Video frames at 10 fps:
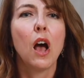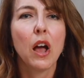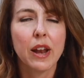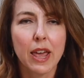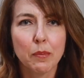
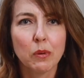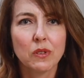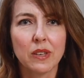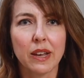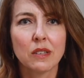On April
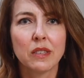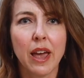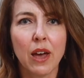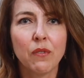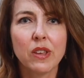6th,
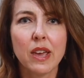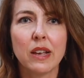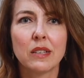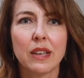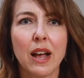the
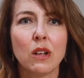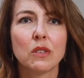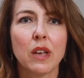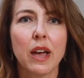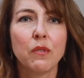FDA's
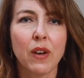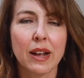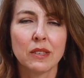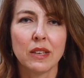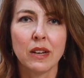outside
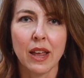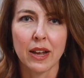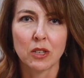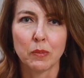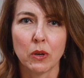vaccine
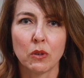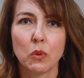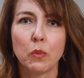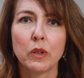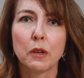experts
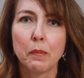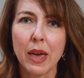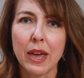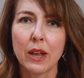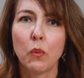will
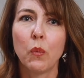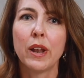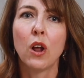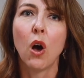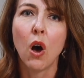debate when